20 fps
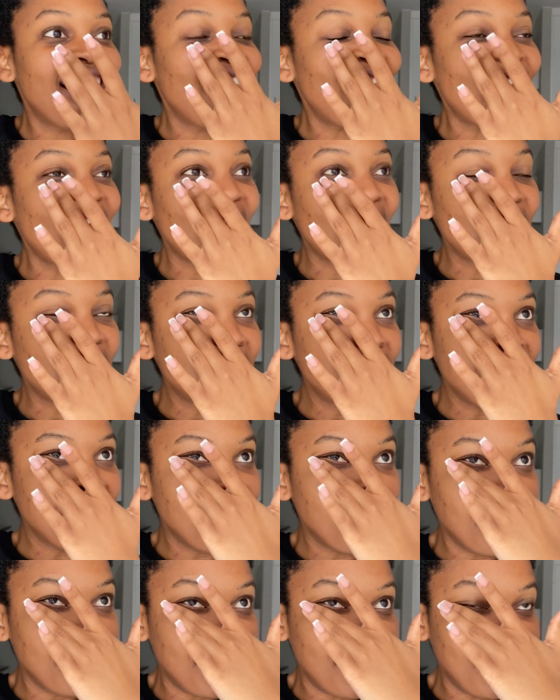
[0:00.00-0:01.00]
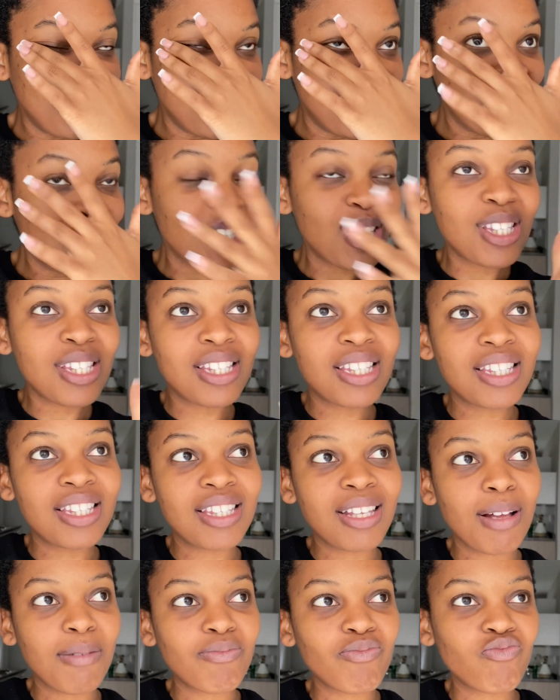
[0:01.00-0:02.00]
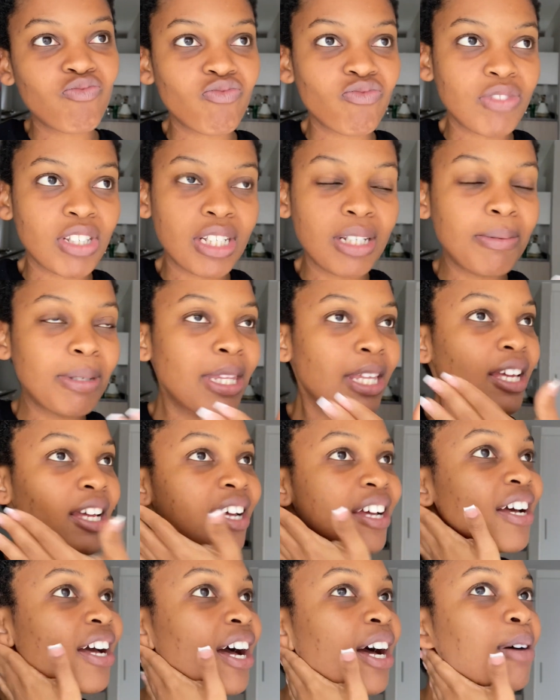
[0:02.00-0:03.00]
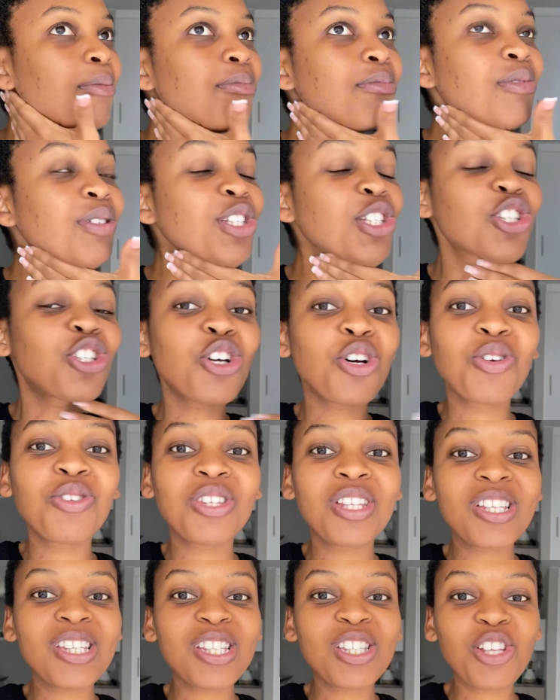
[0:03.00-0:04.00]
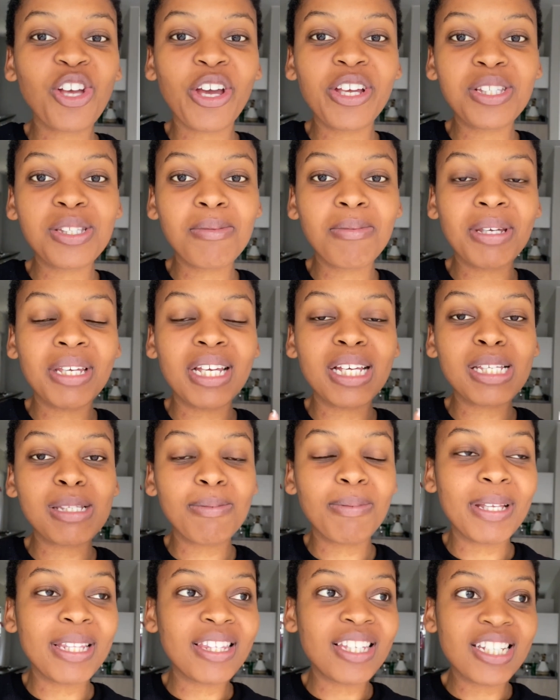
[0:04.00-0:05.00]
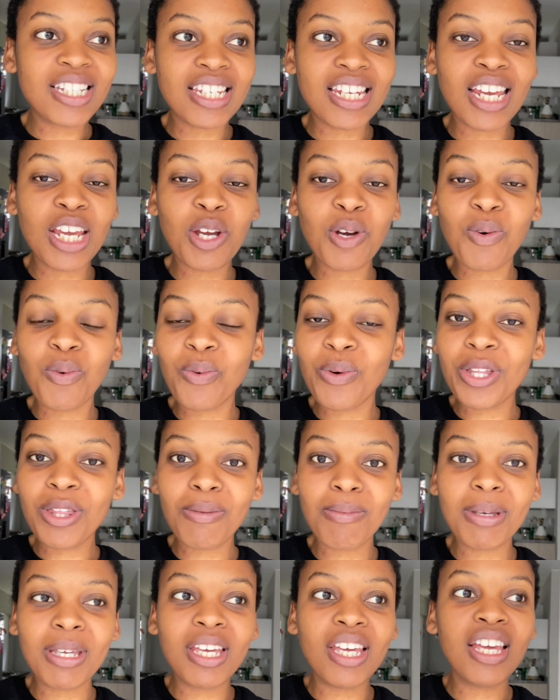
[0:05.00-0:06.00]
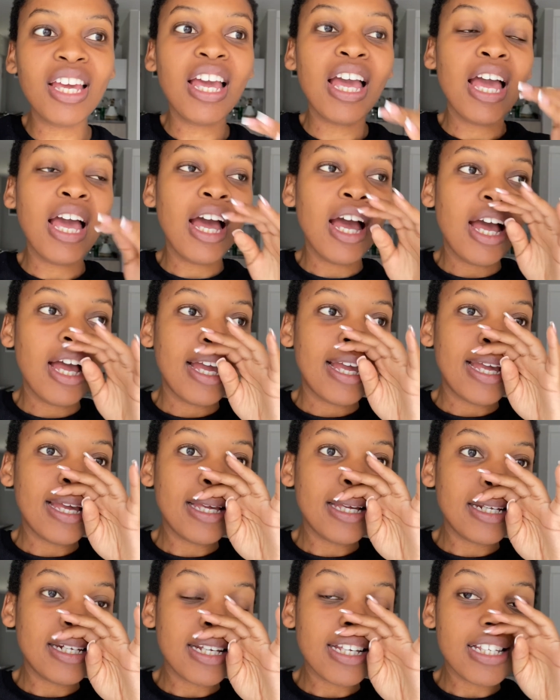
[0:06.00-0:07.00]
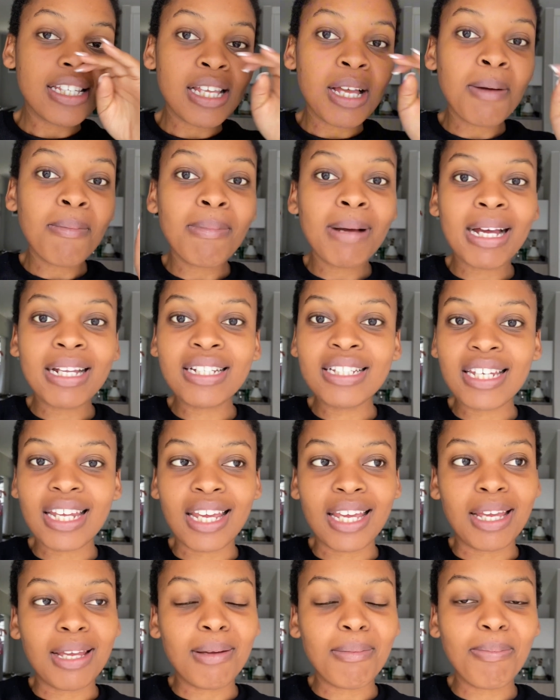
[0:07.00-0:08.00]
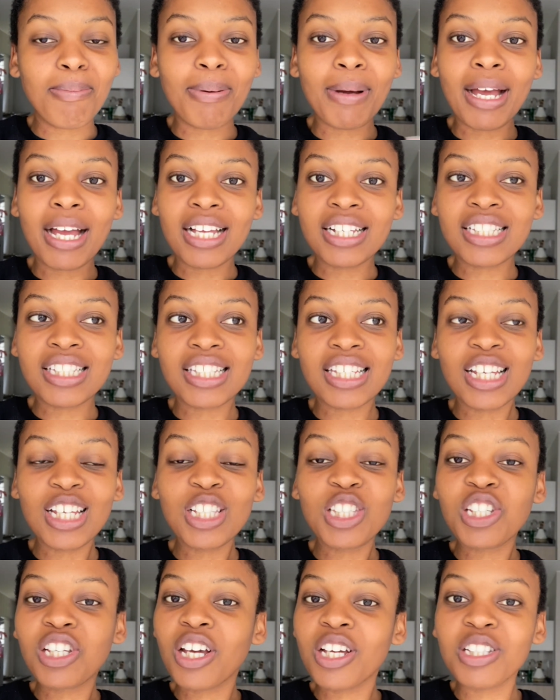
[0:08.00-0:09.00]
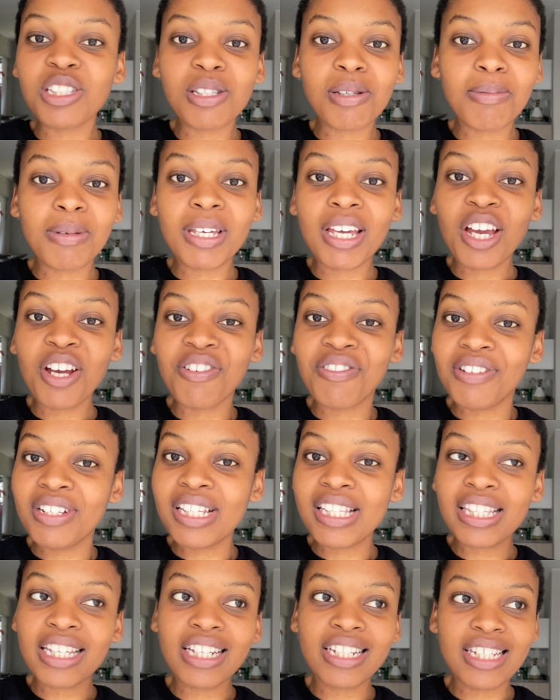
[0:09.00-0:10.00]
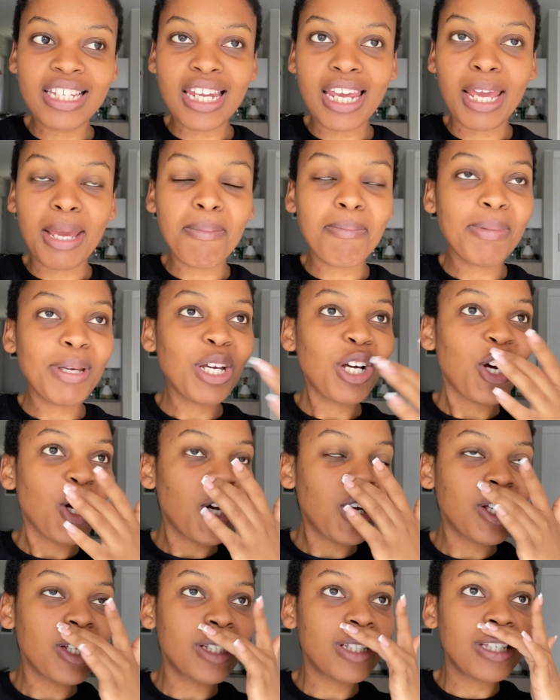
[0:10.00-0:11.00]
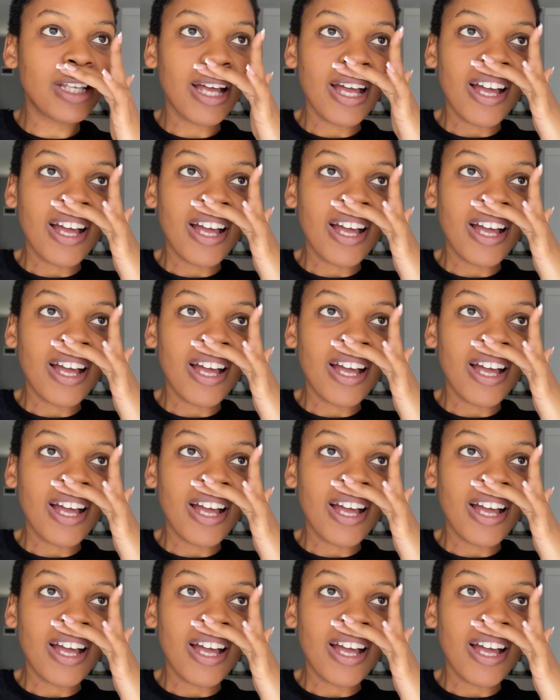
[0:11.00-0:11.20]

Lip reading: so this is going to be a spend the day with me. It is a Monday, but it's going to be a reset day because